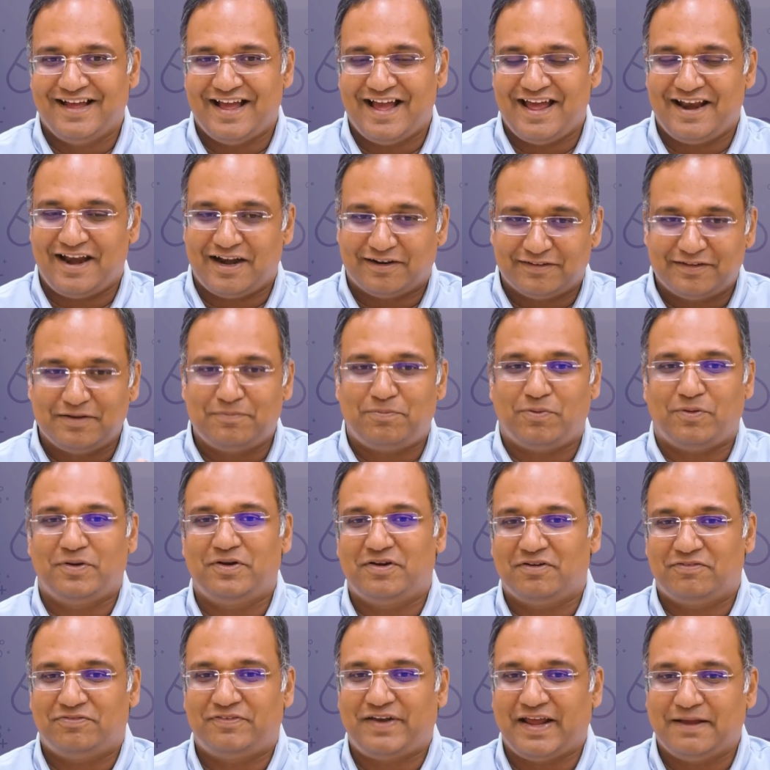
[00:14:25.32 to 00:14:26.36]
And at that point
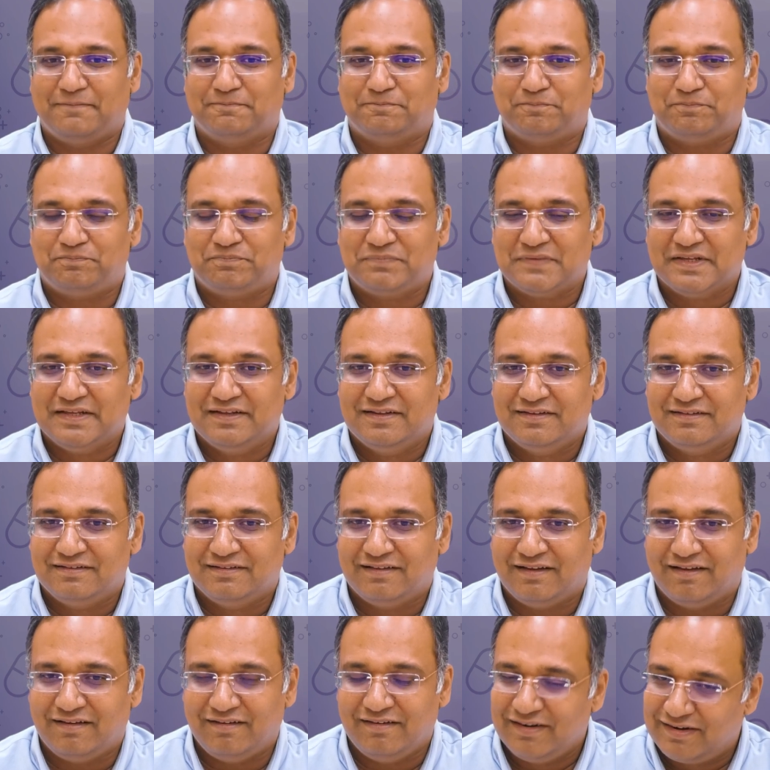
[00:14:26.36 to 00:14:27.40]
of time,
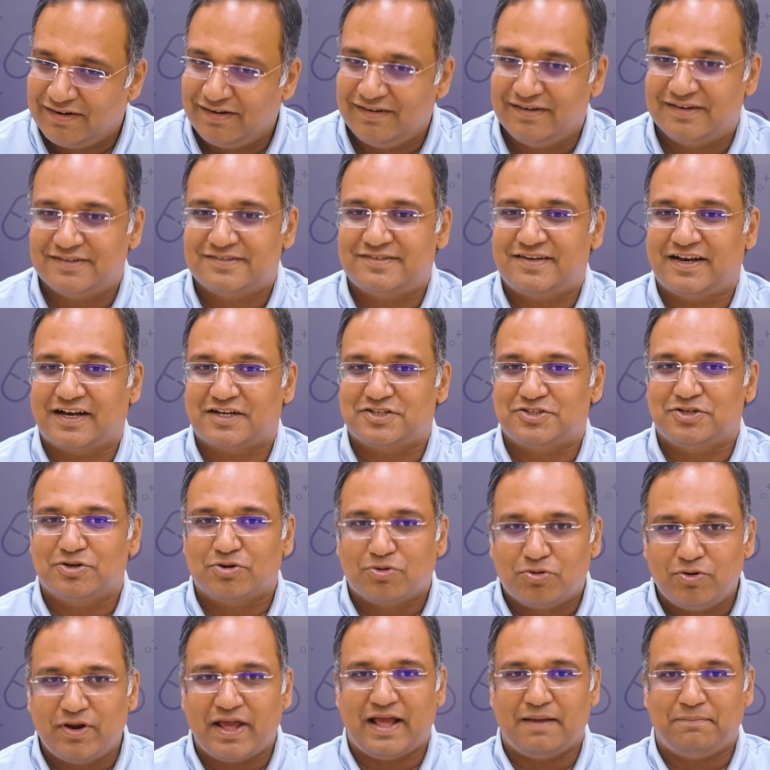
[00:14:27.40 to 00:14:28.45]
little distraction
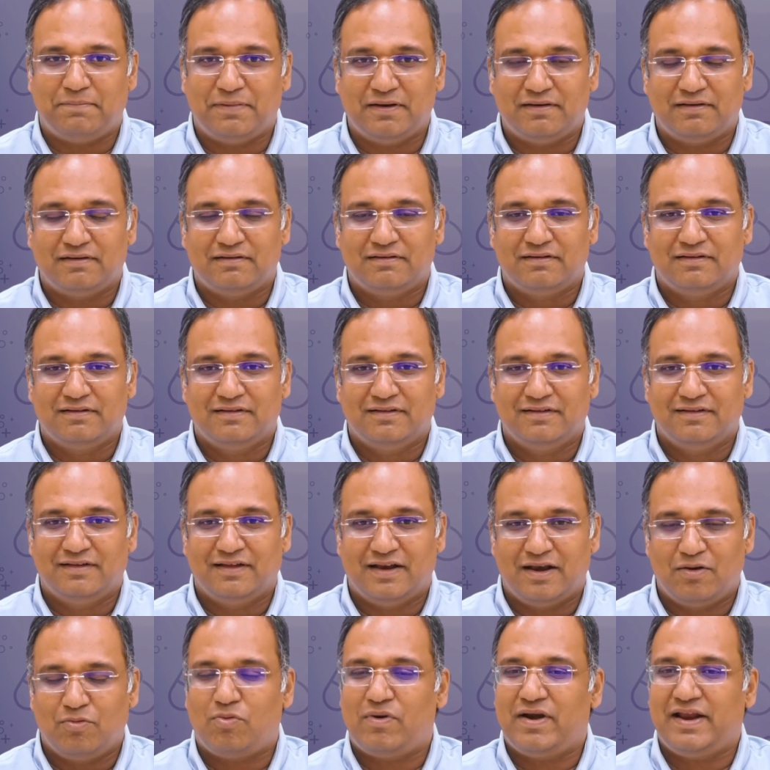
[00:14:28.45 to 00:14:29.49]
could happen.
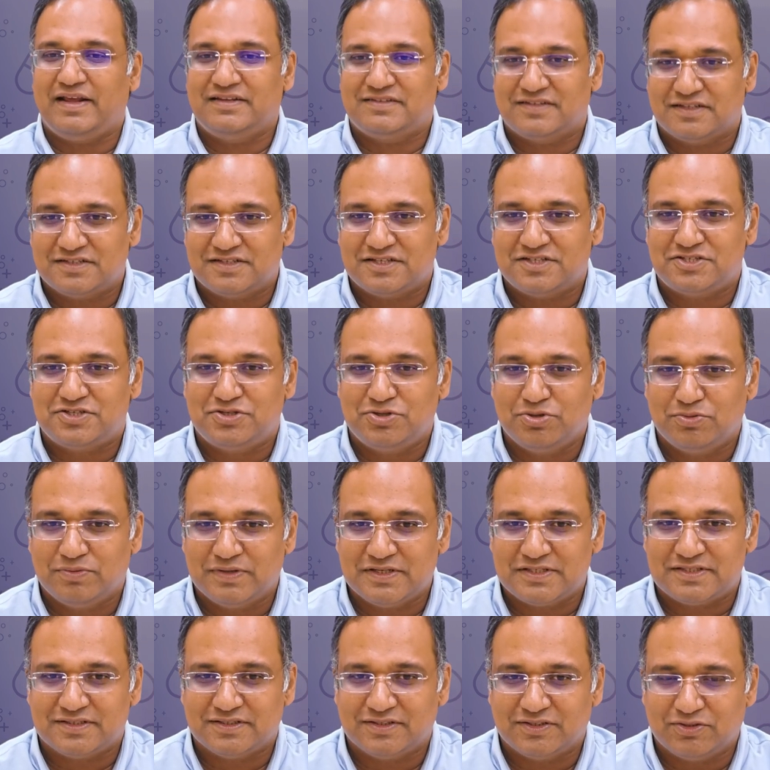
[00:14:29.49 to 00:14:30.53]
Now, what I suggest you
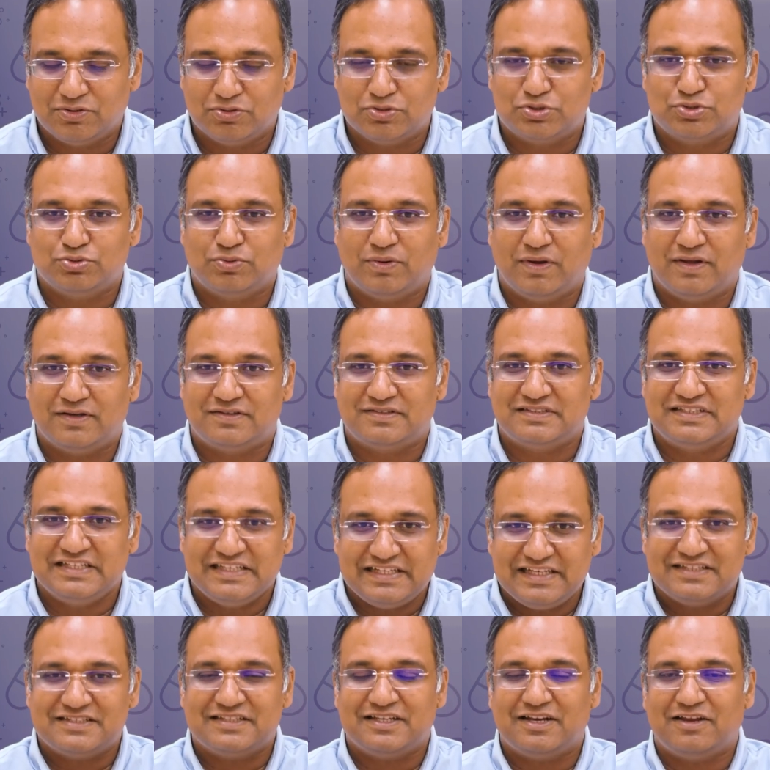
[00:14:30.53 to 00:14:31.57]
is those who are
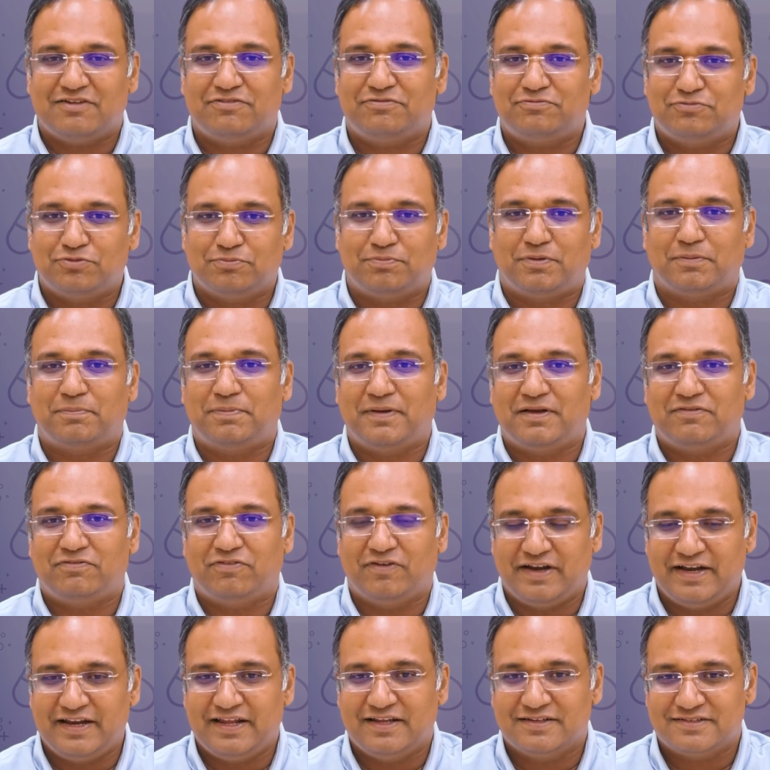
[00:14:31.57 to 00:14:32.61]
serious enough to prepare for
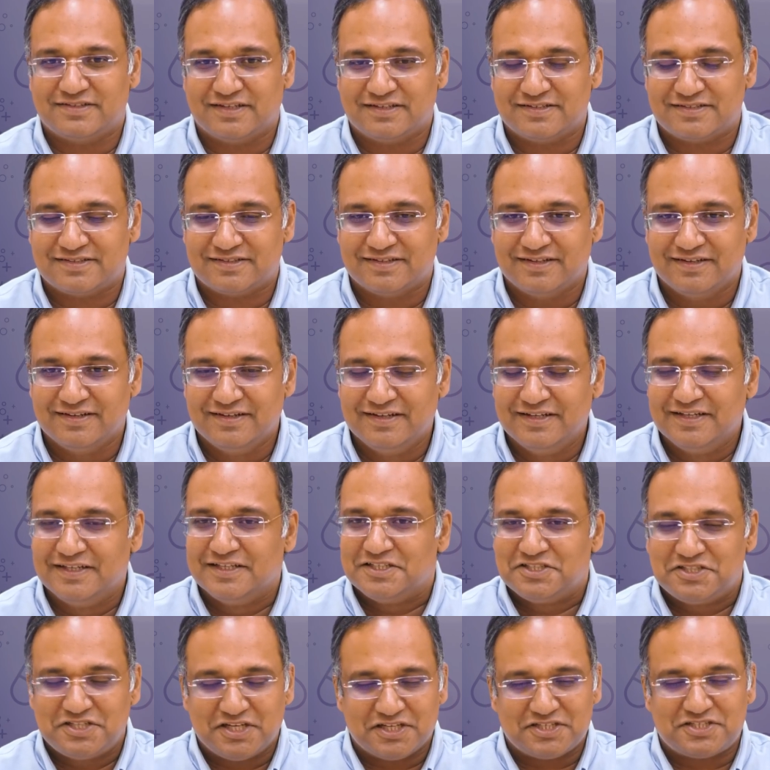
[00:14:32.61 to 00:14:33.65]
INI SS,
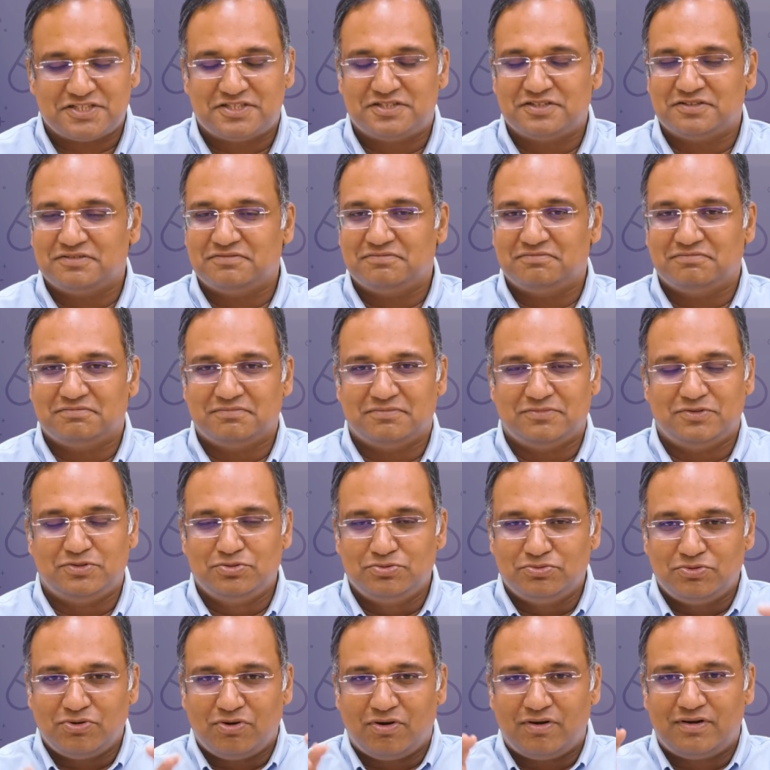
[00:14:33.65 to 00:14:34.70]
just
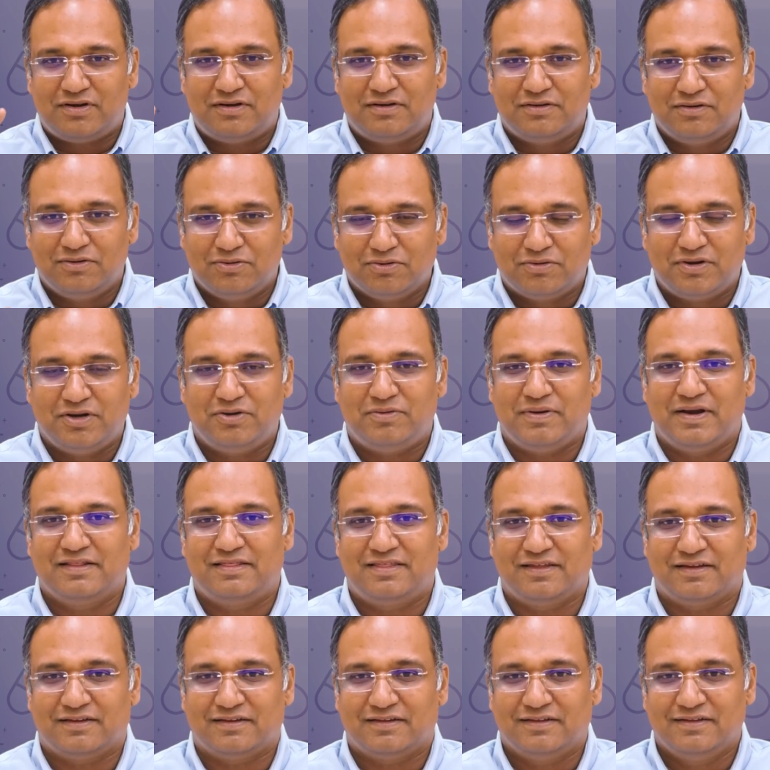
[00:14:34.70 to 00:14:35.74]
do not look into
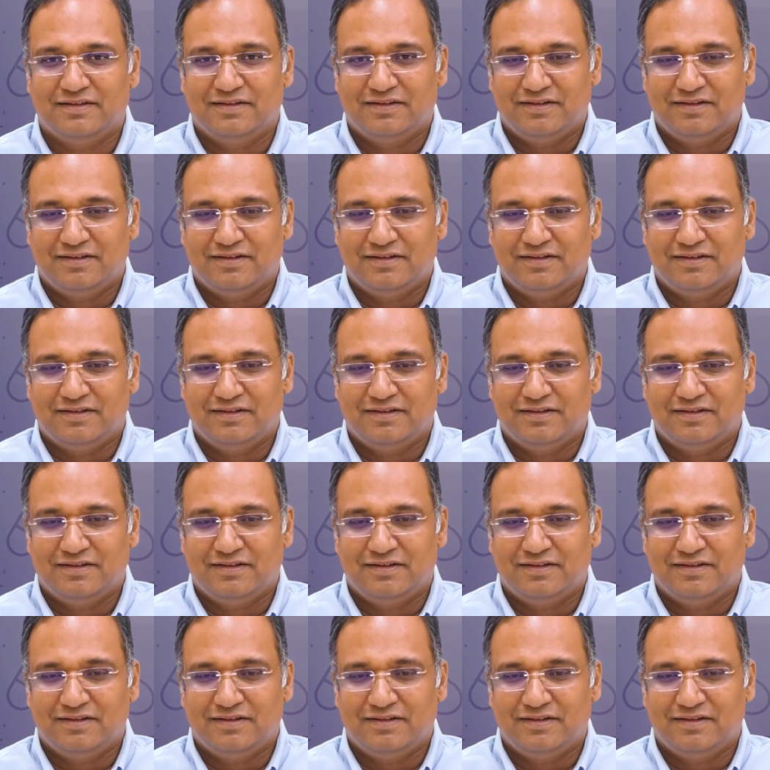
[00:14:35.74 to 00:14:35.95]
anything